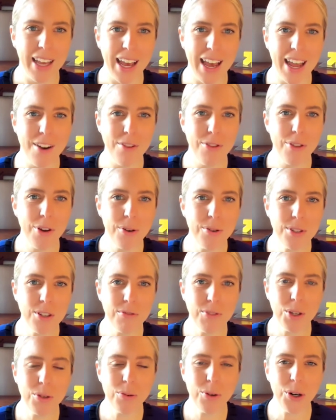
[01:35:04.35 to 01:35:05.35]
And those
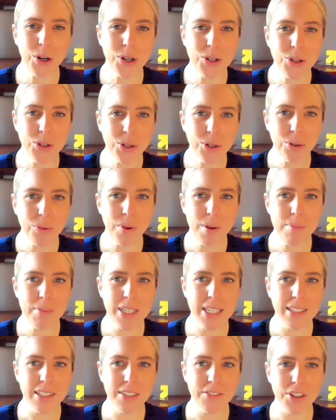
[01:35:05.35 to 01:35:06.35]
of you who are new to
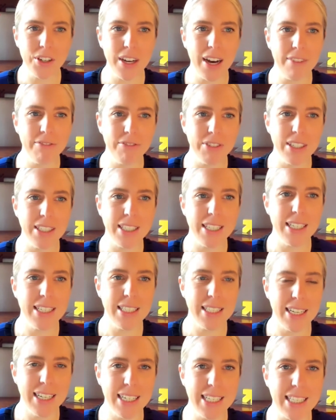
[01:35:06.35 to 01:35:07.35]
Women Deliver
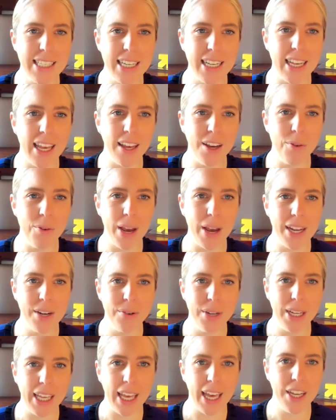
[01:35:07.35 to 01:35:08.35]
conferences and seeking a way
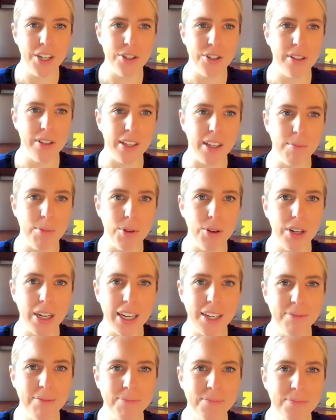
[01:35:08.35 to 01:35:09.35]
to engage in the
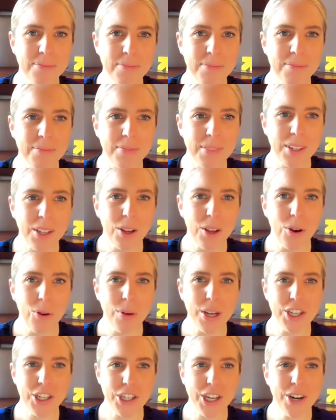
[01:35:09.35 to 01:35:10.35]
community.
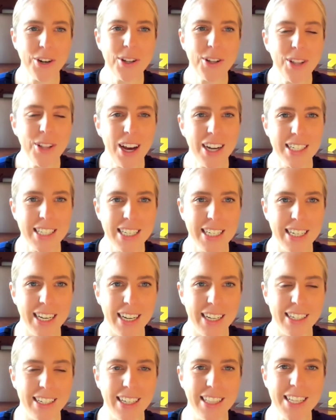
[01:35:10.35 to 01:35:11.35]
We shared a lot
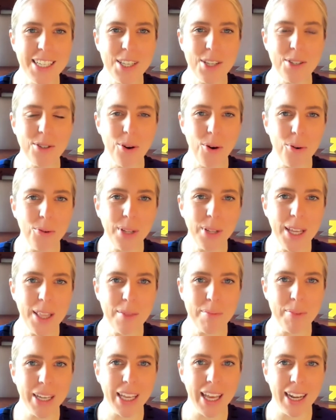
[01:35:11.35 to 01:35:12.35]
today, and this is only
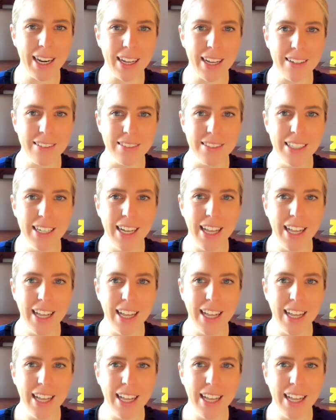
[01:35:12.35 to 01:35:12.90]
the beginning.